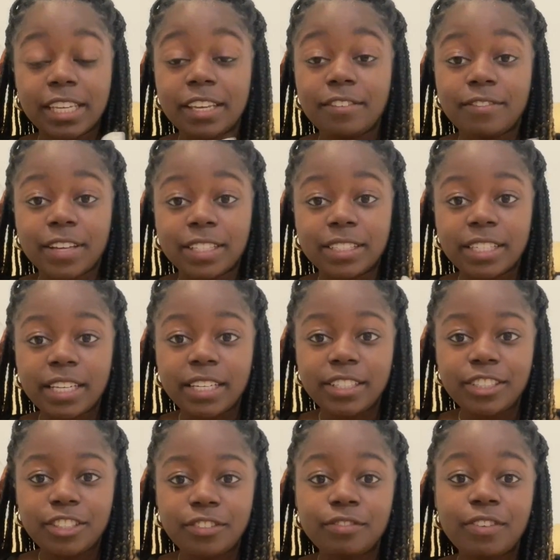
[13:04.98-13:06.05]

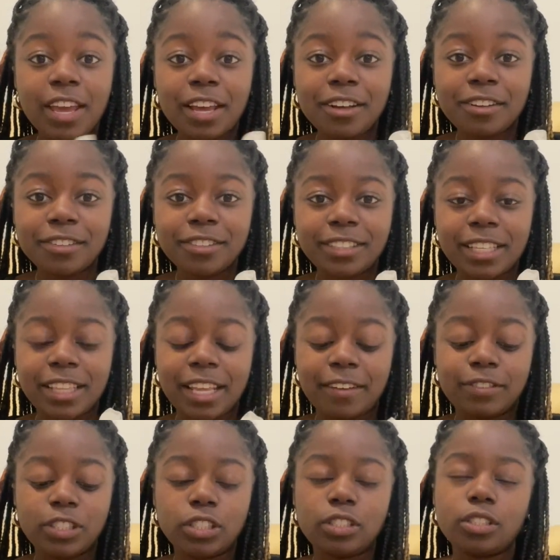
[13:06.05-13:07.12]
Vintage Veils, and they have
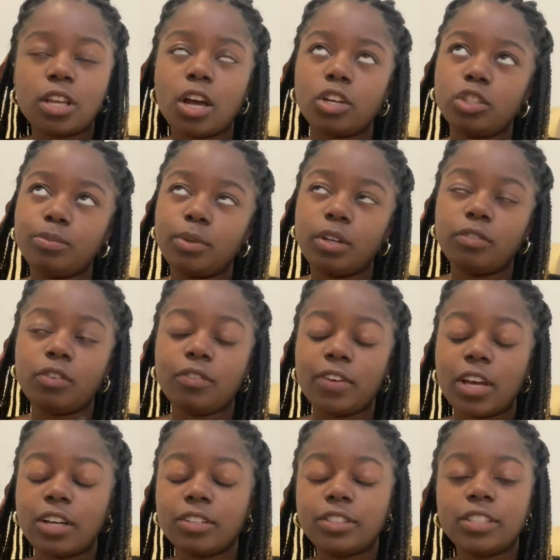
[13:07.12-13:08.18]
such beautiful
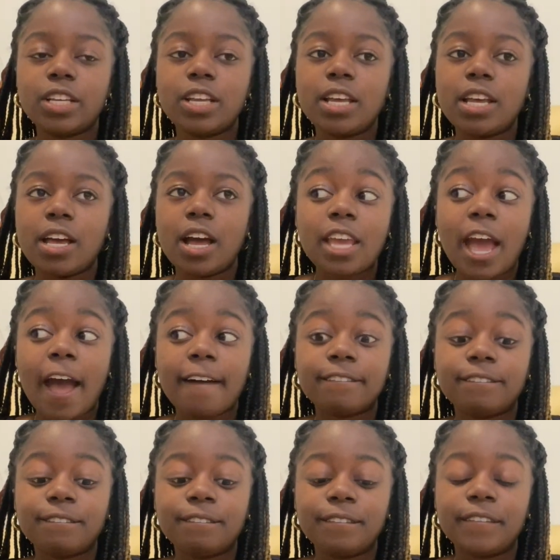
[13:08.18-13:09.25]
veils. Yeah.
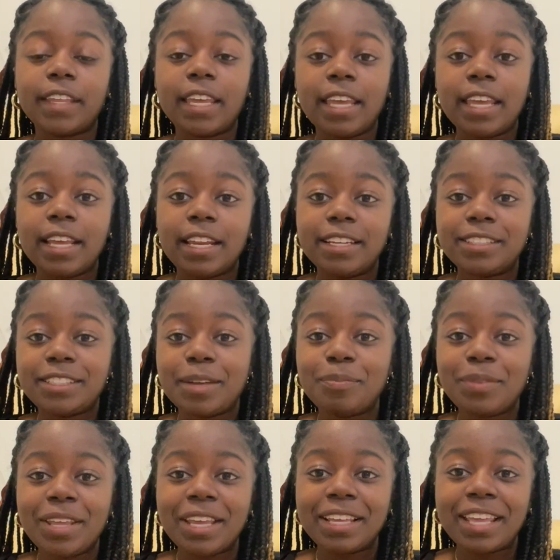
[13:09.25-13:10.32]
And
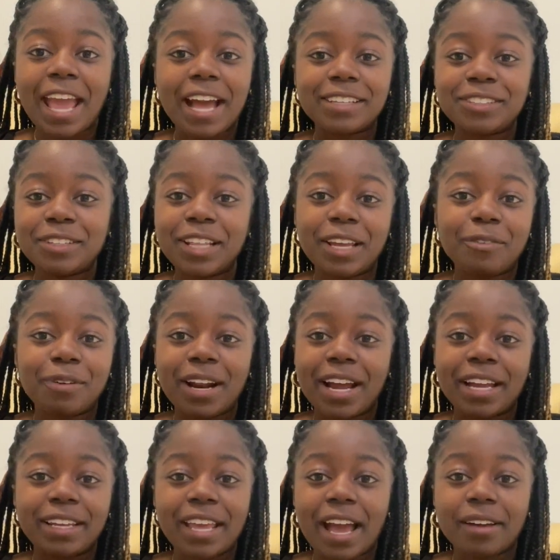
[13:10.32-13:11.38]
something, yeah, so like
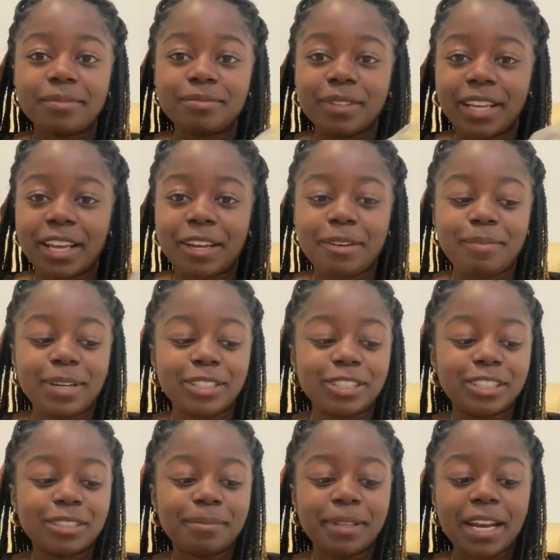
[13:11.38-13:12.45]
like I had
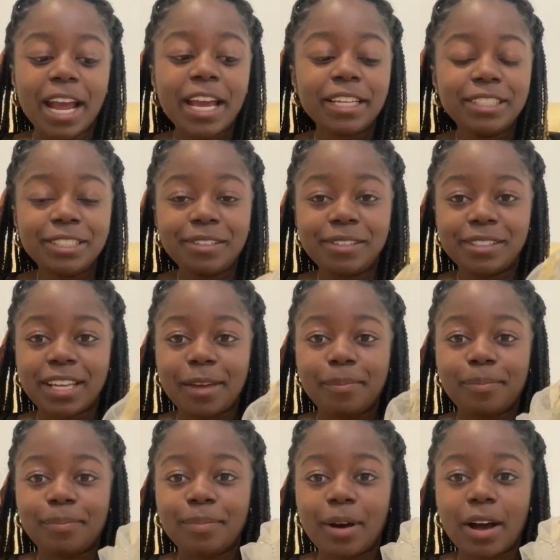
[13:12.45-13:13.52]
mentioned, something I do is I
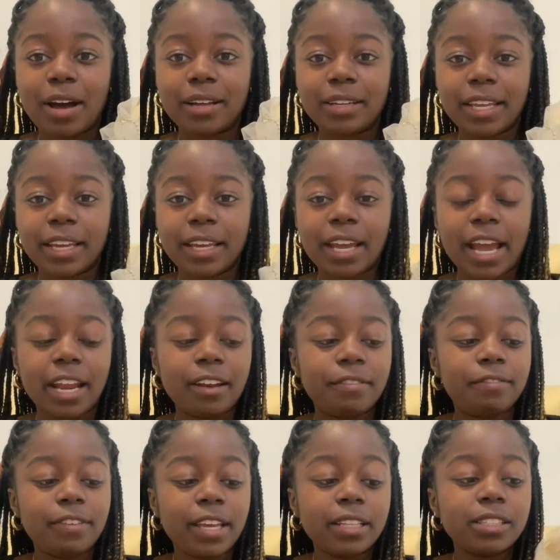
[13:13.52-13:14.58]
bought like a kind of
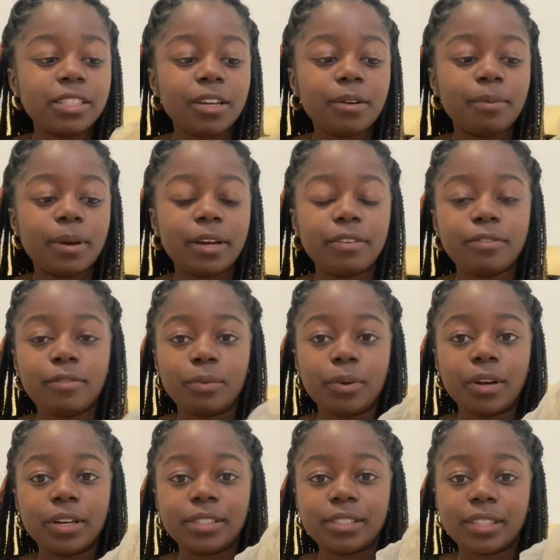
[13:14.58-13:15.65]
fancier one
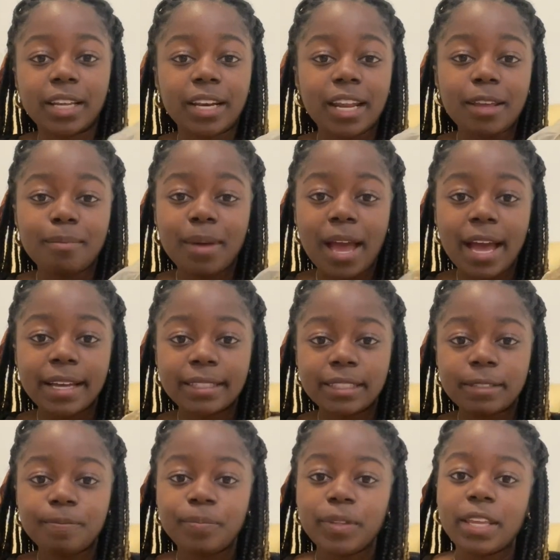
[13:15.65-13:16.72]
for Sunday Mass,
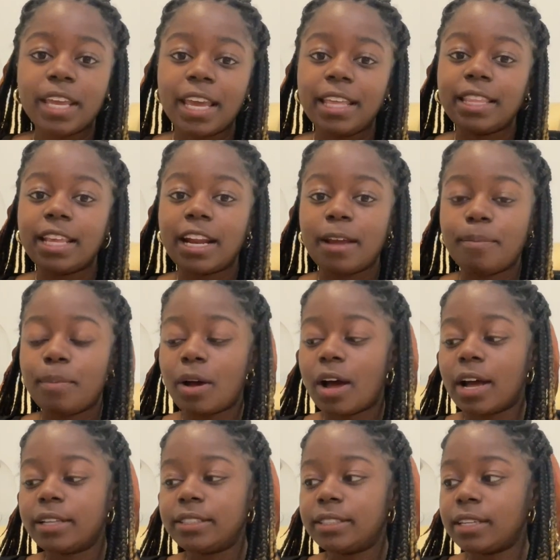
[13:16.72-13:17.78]
and then I
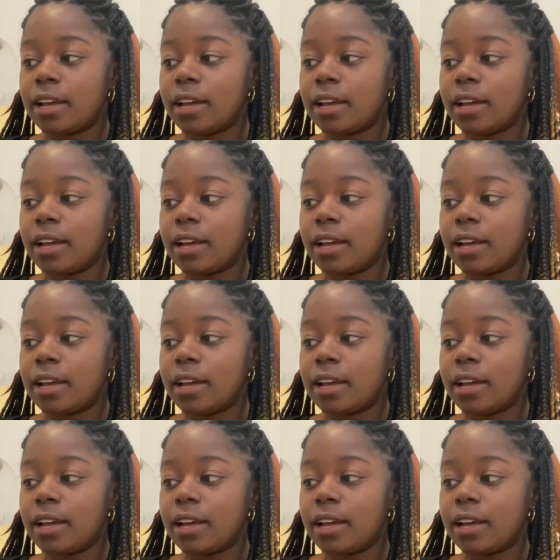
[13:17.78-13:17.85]
bought